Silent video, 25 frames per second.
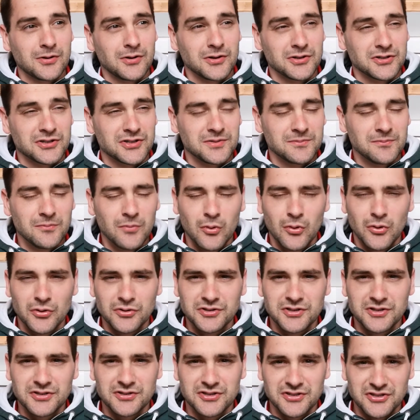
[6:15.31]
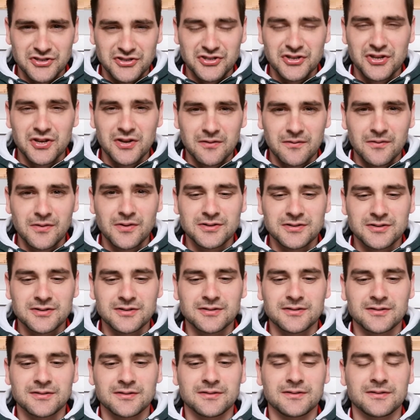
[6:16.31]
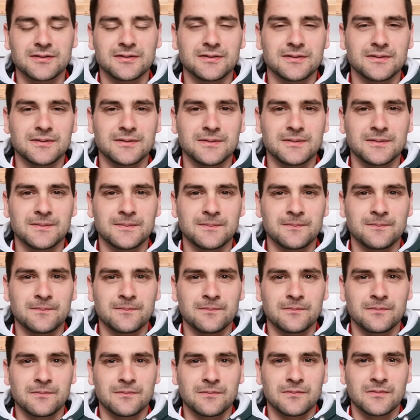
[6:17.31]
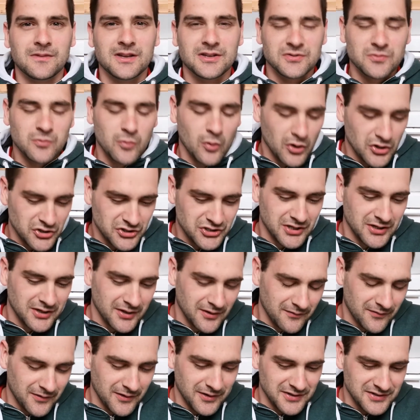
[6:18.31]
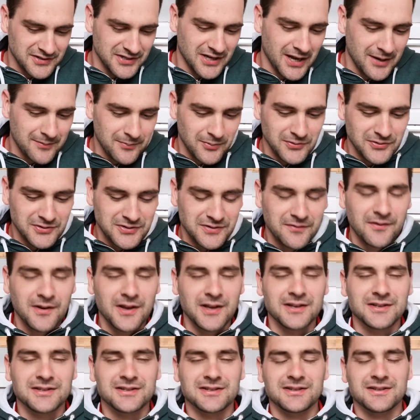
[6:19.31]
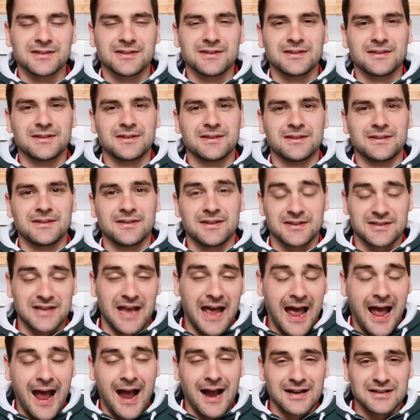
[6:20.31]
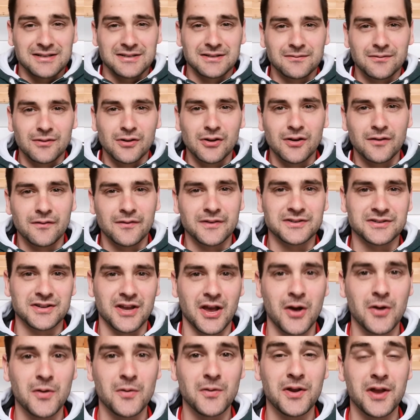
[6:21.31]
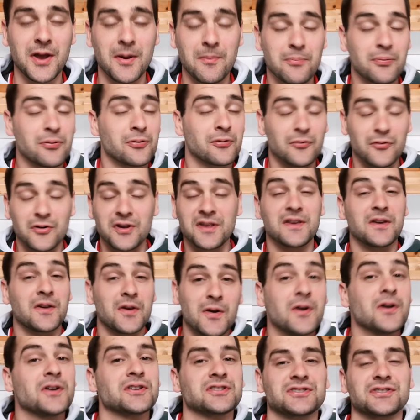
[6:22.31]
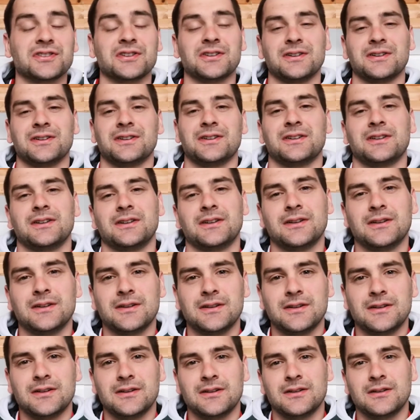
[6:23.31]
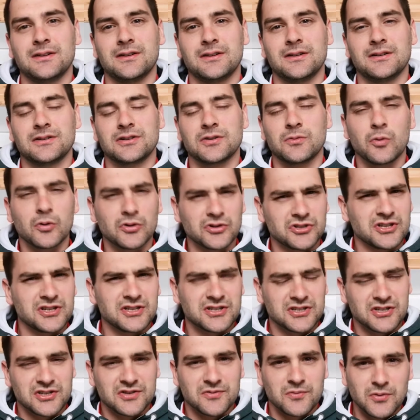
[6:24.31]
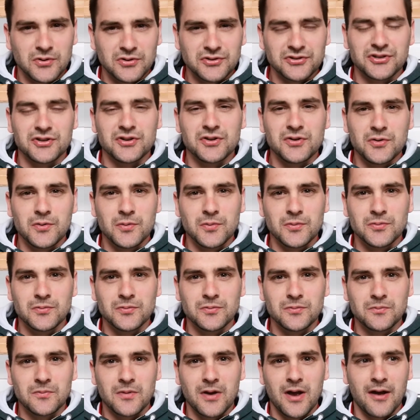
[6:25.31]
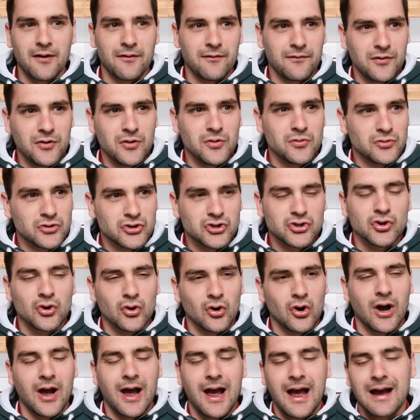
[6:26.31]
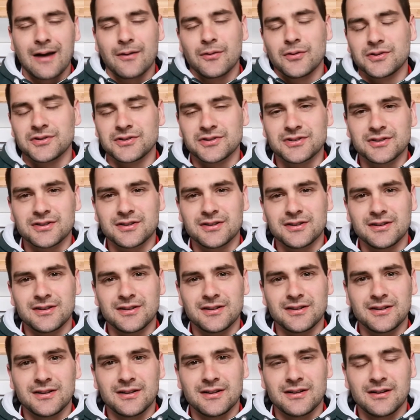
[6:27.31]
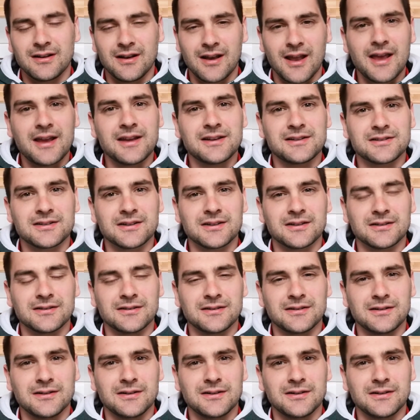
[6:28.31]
It costs him more to, to serve us this washing of the disciples' feet, this act of love, is only a precursor to what Jesus will do a few short hours later